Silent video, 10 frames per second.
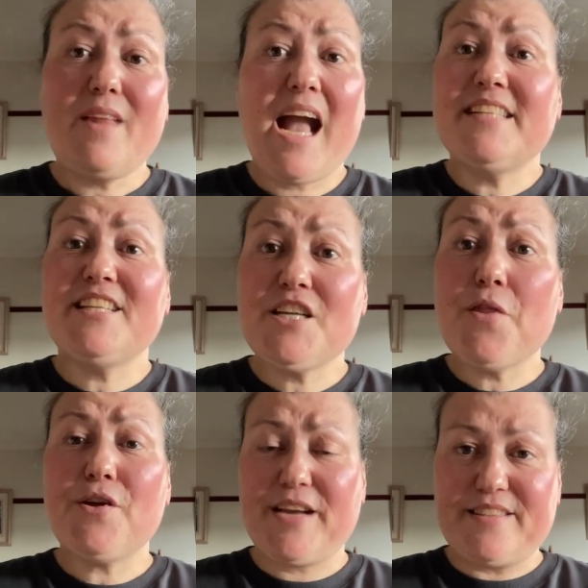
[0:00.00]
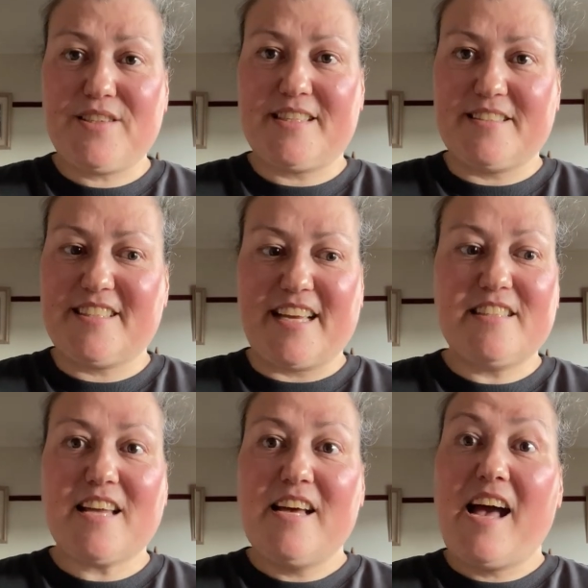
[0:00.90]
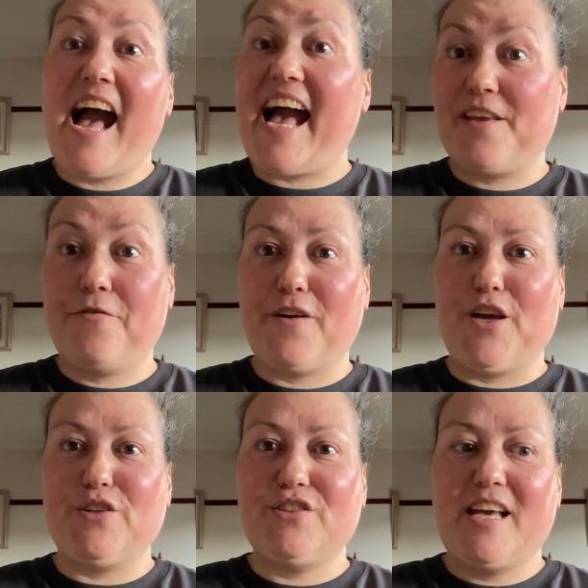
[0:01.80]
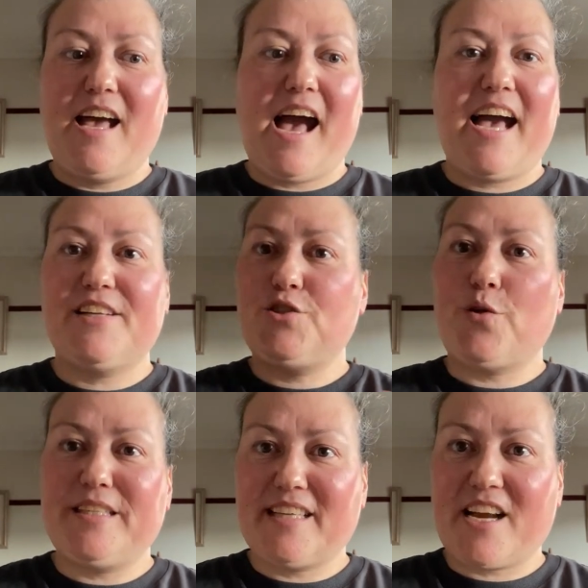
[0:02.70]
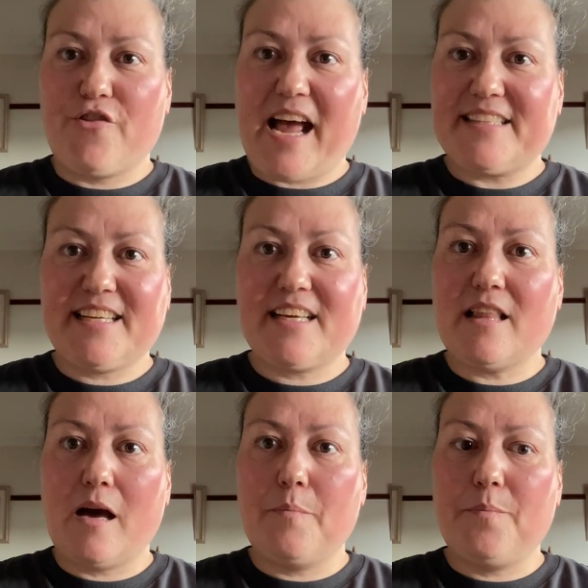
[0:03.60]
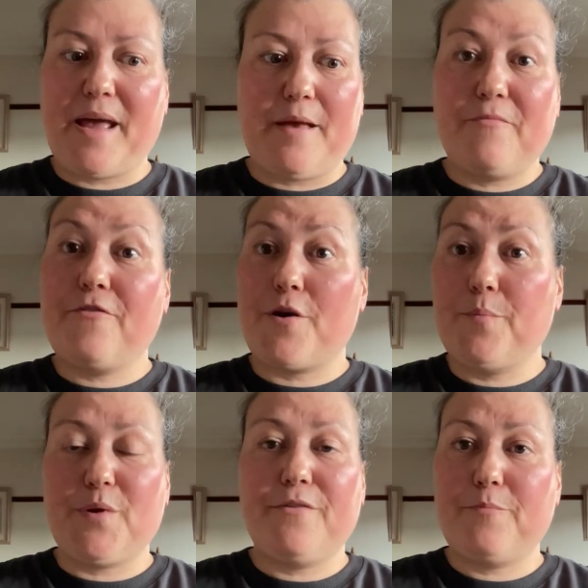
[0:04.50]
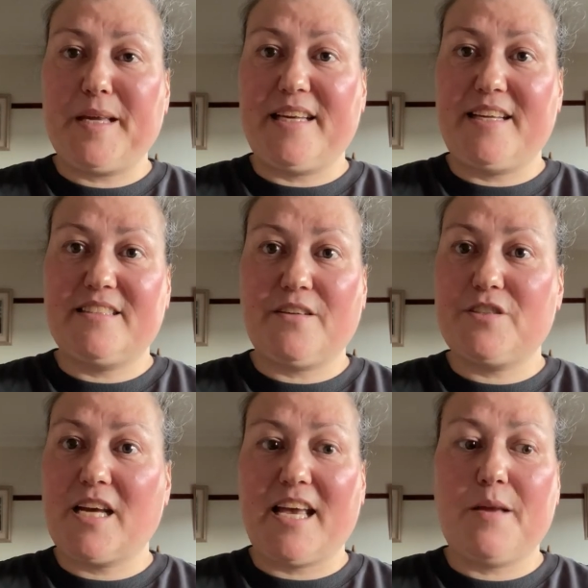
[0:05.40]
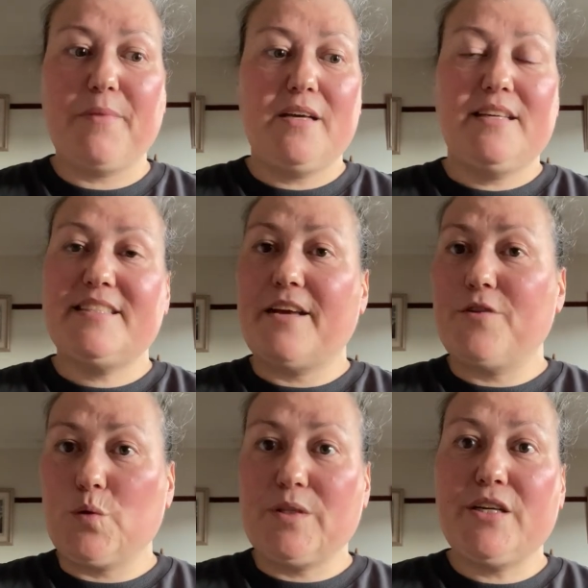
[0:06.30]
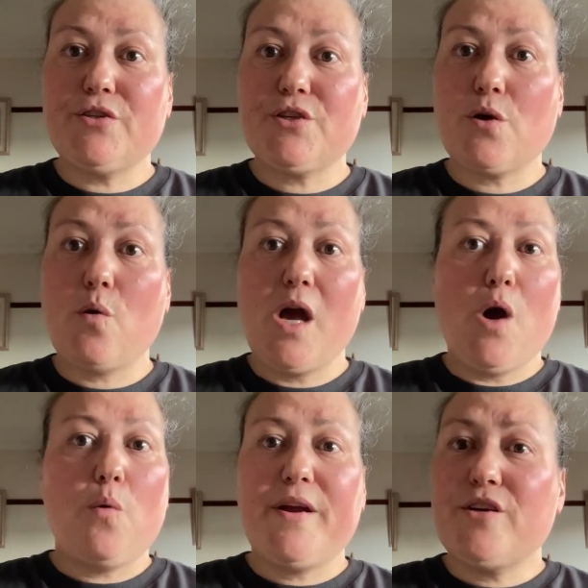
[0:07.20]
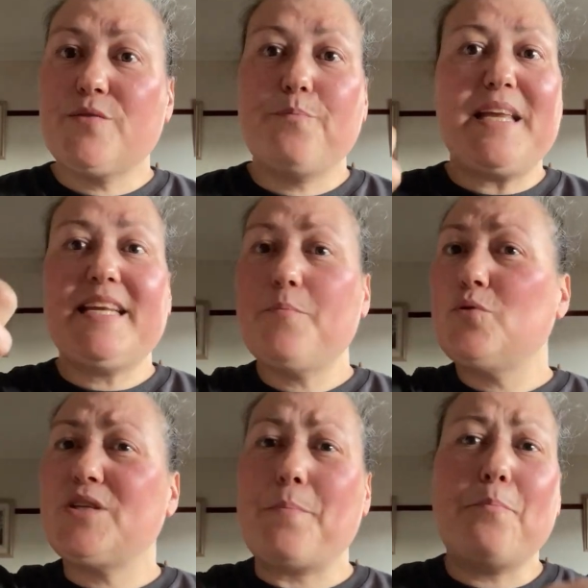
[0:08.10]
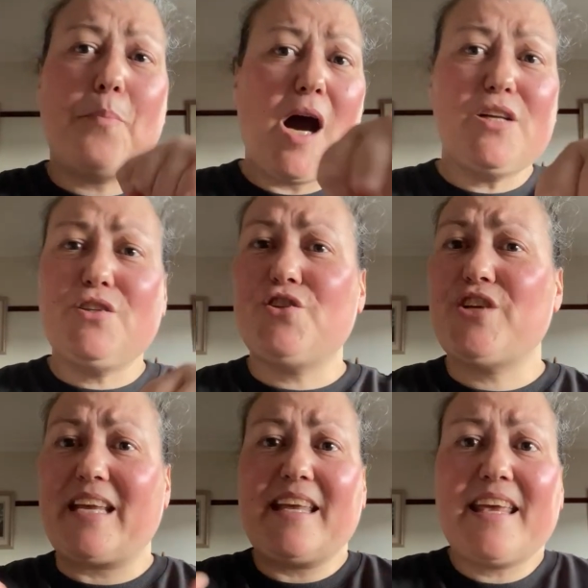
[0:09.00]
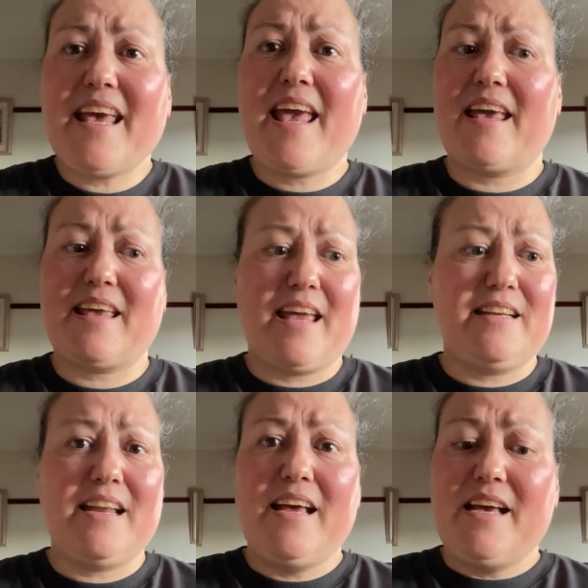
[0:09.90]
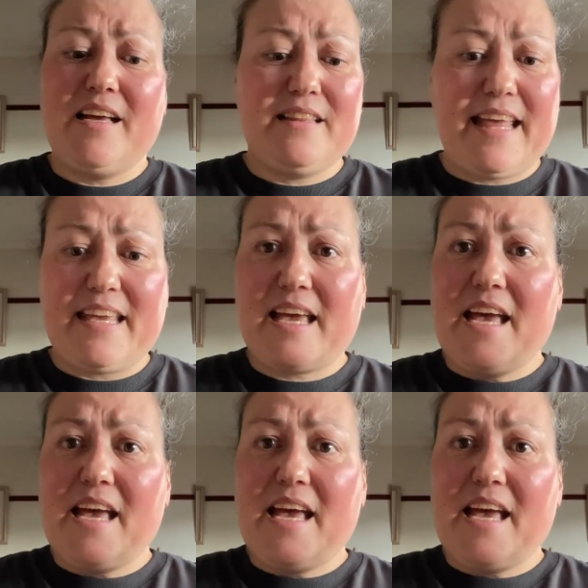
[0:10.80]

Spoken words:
And in other instances, I found I had joined a karate club for a brief period of time several years ago, where being able to punch and kick and like